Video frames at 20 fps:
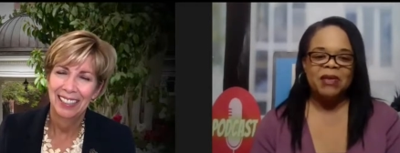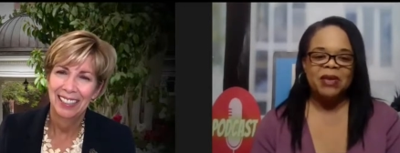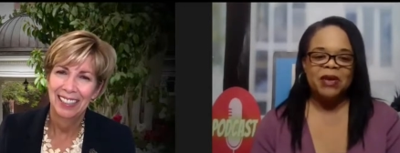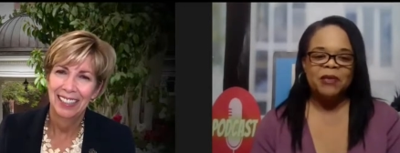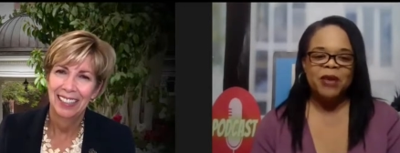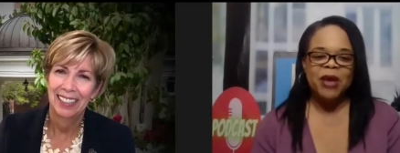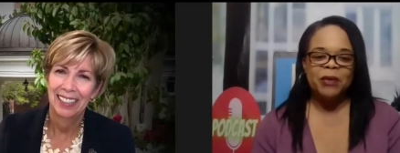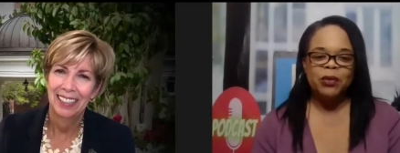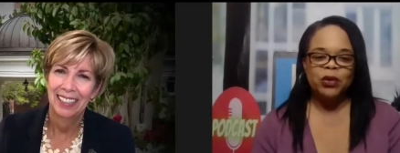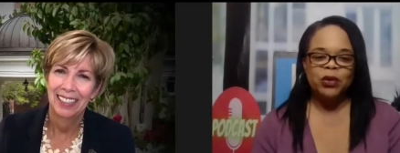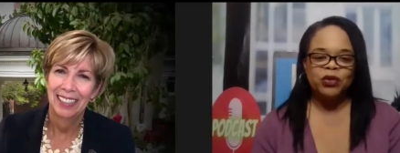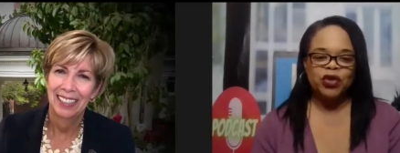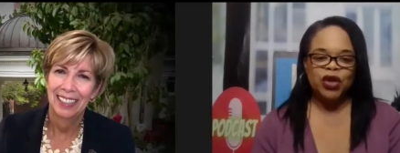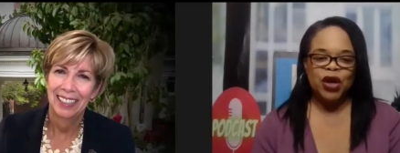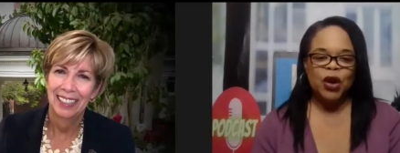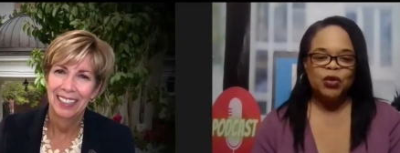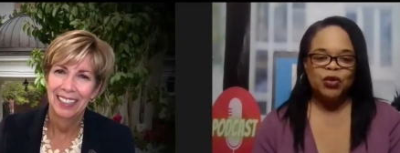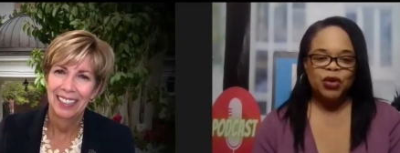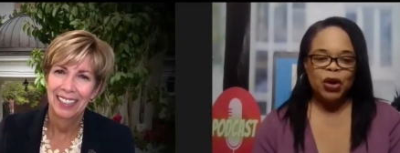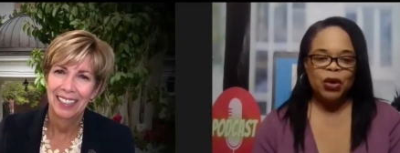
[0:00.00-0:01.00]
Speaker 1: maybe people
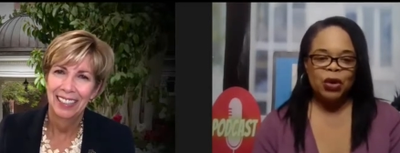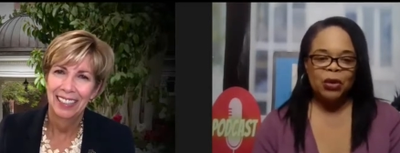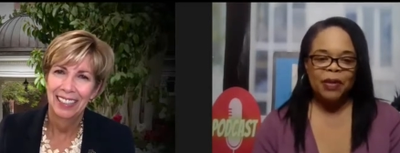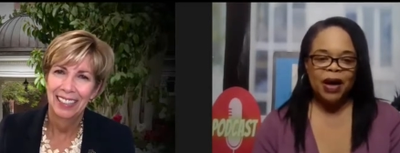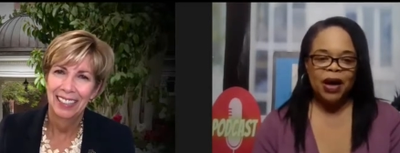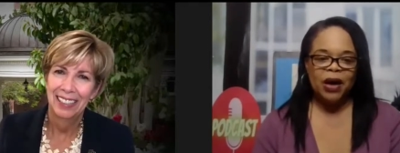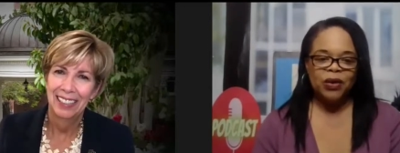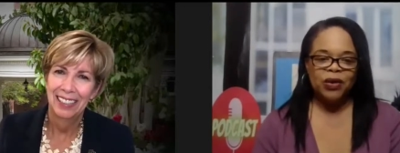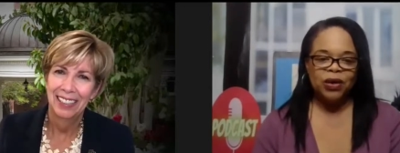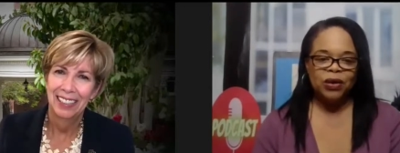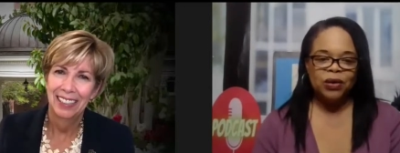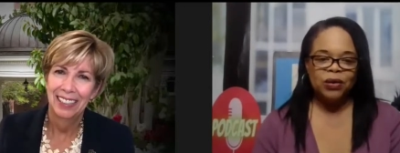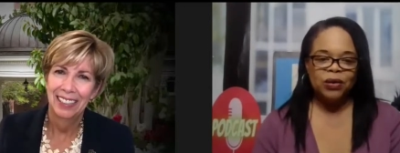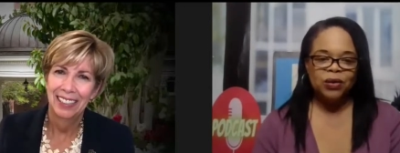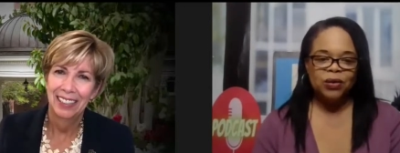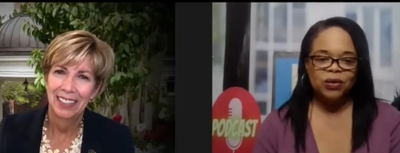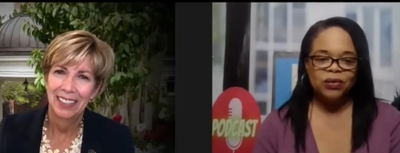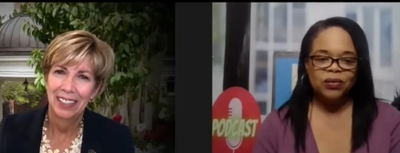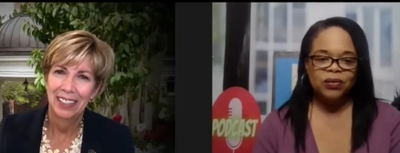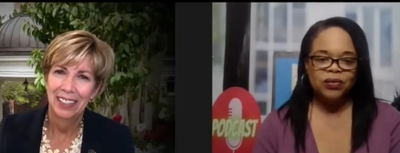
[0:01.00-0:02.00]
don't know about
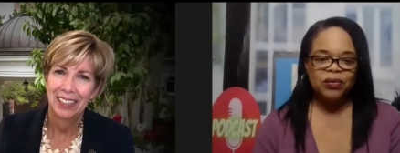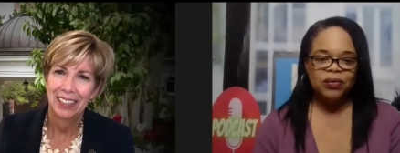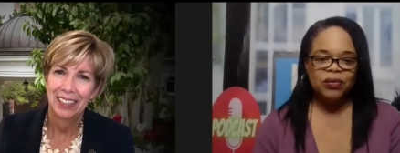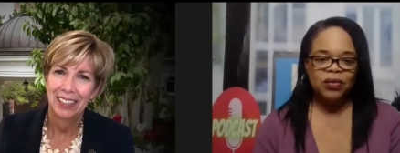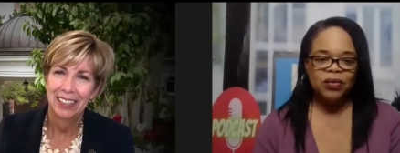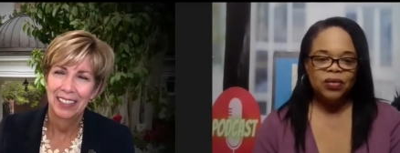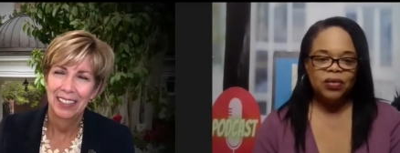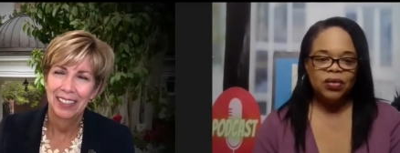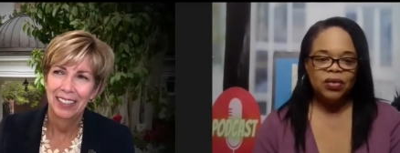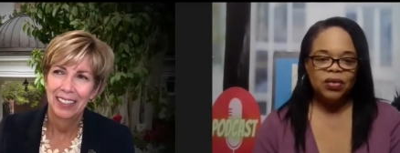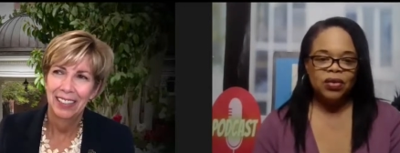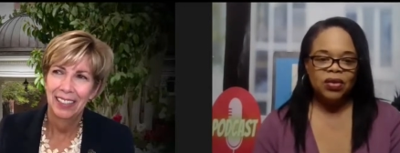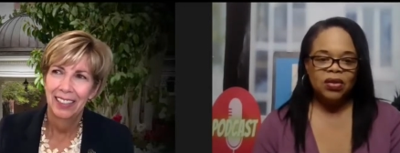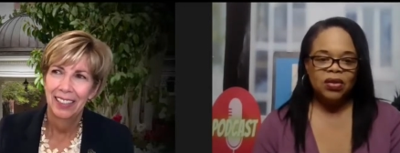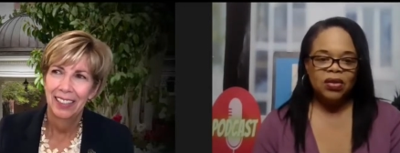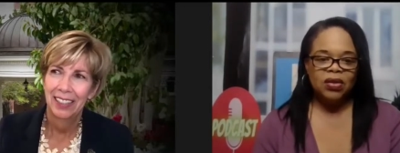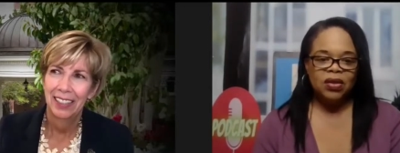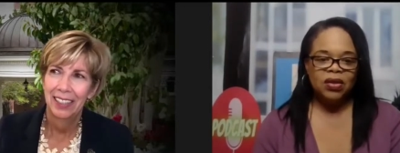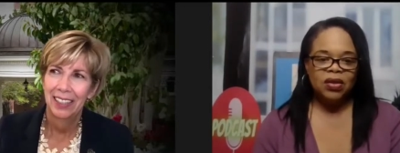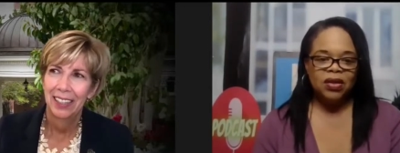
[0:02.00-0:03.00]
you.
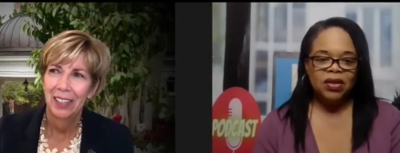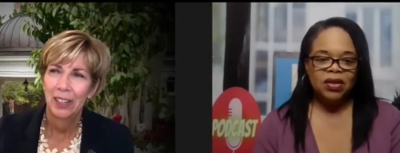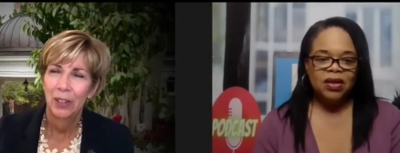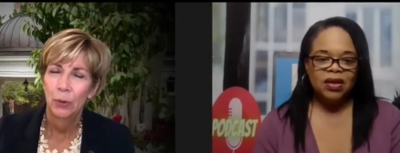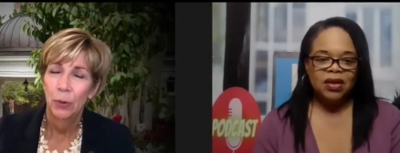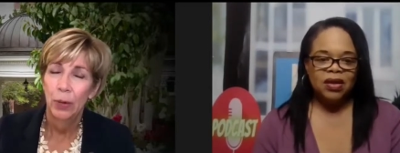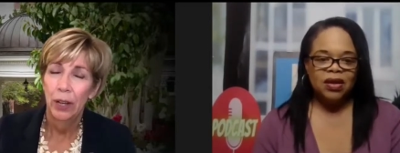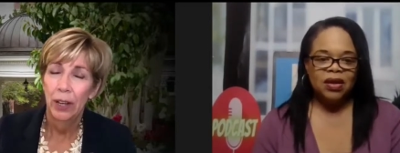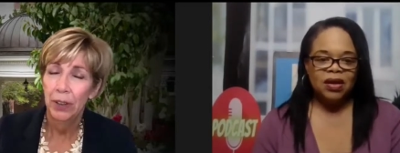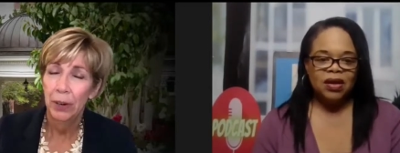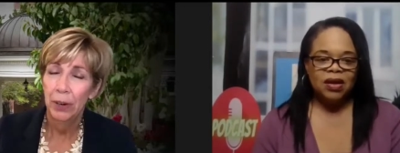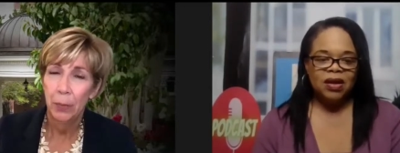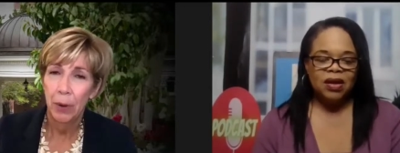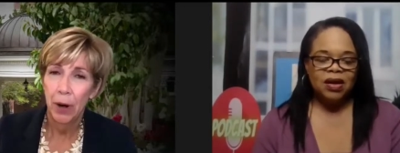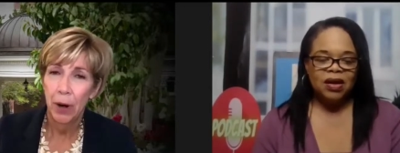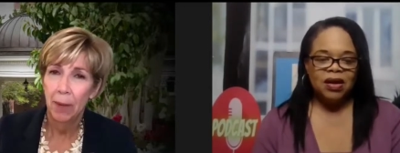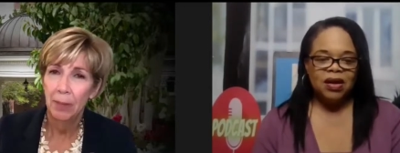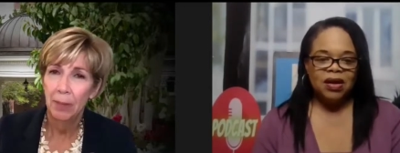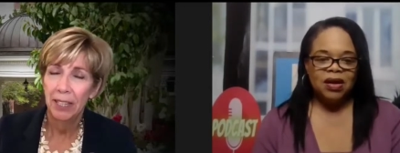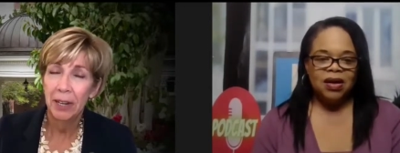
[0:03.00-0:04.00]
Speaker 2: Well, there are
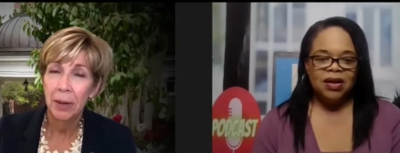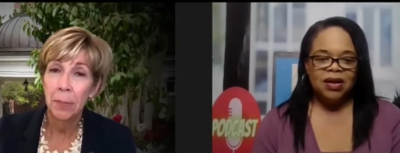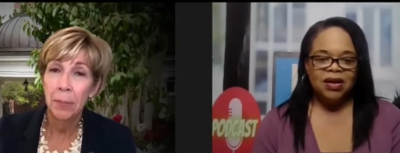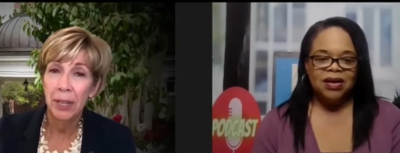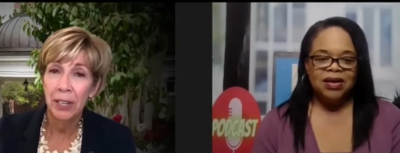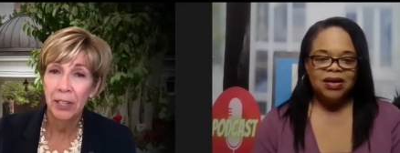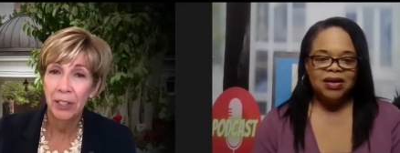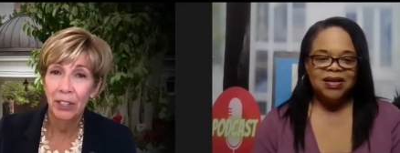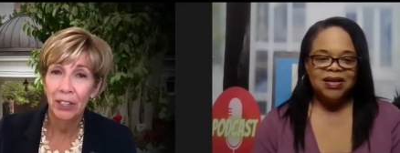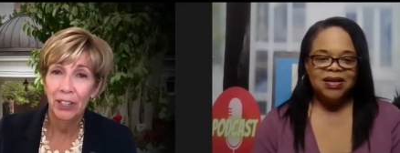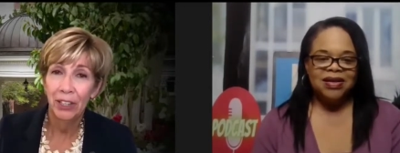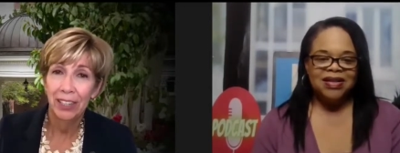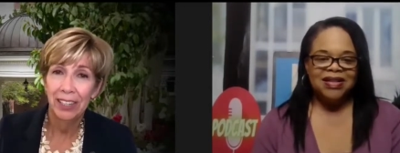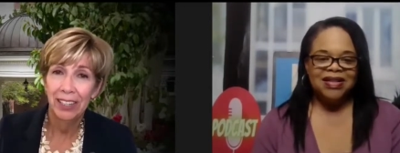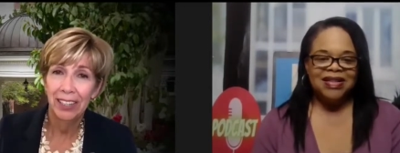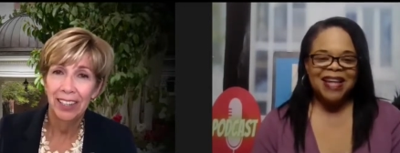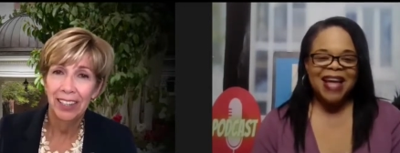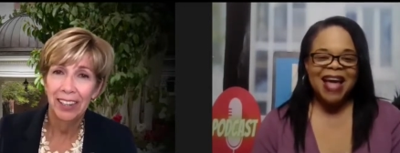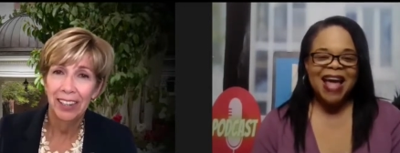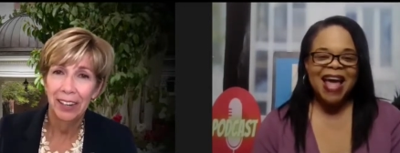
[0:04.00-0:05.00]
probably a
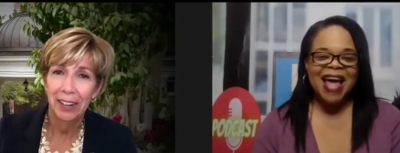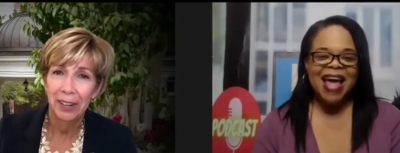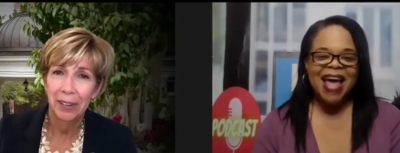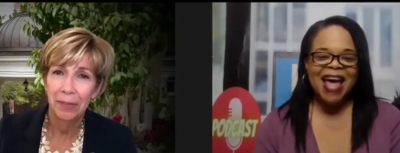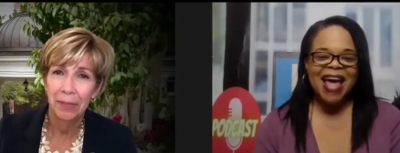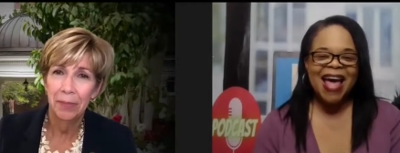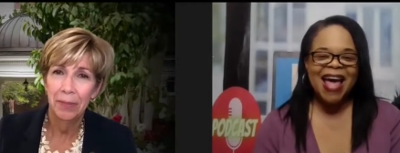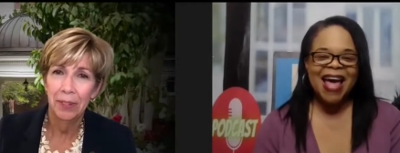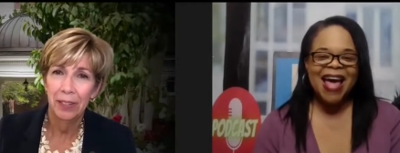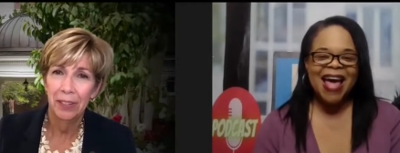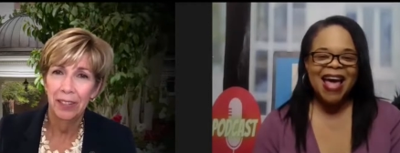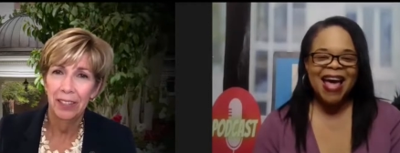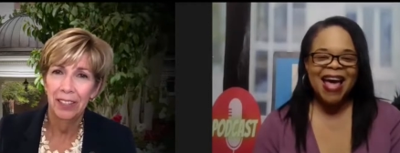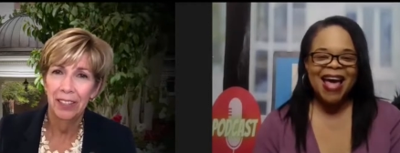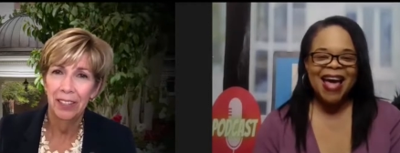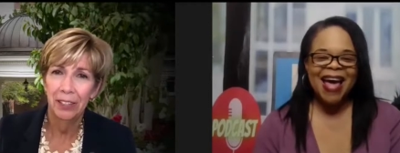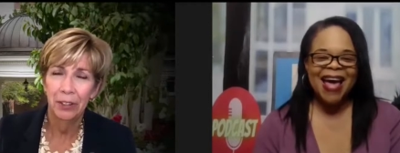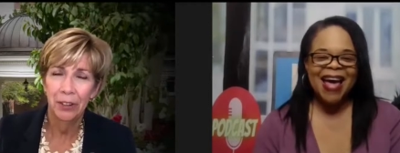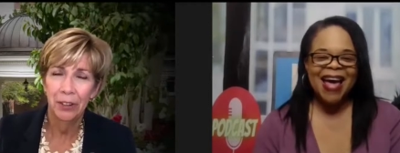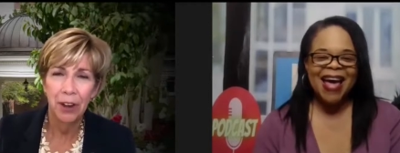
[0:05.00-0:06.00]
million um, little